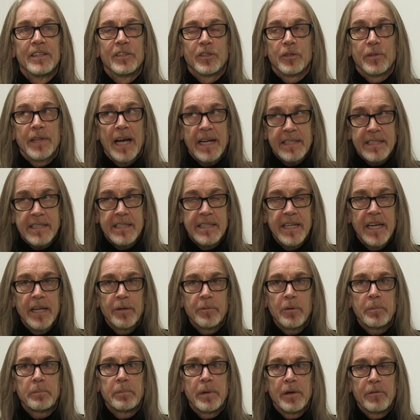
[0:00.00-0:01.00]
So that
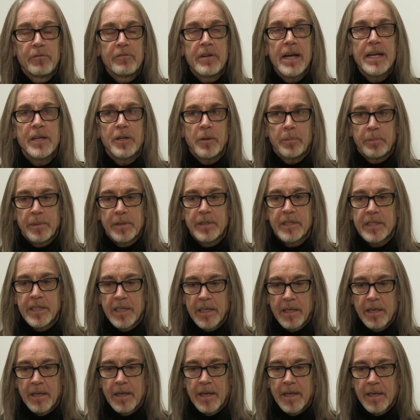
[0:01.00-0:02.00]
stayed with me right up
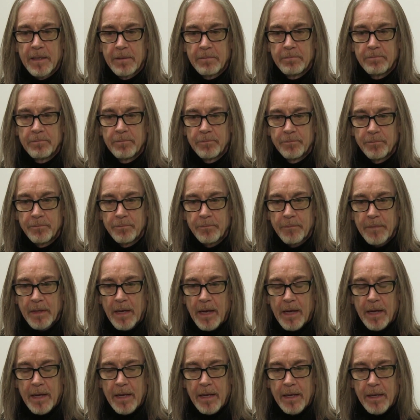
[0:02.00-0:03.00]
until
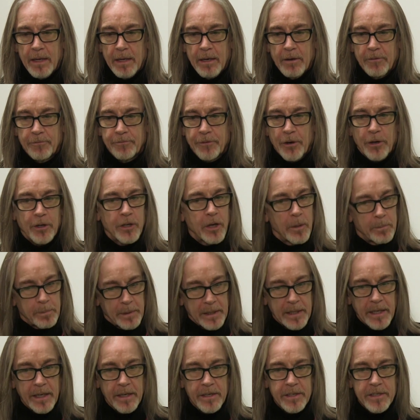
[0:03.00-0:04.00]
for a
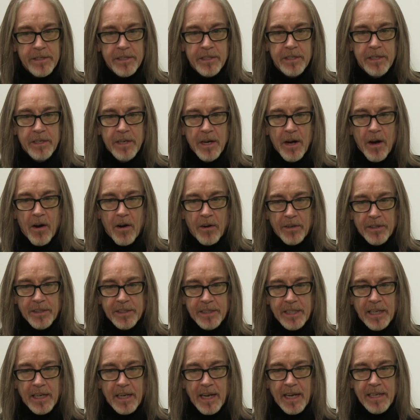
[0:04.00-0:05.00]
couple of years,
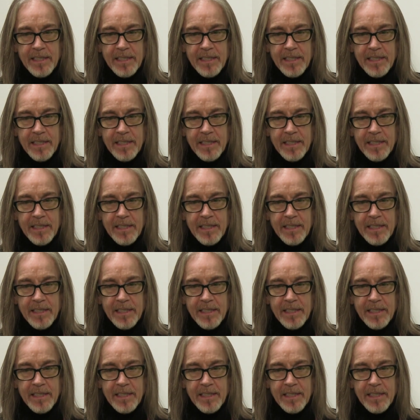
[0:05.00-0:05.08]
until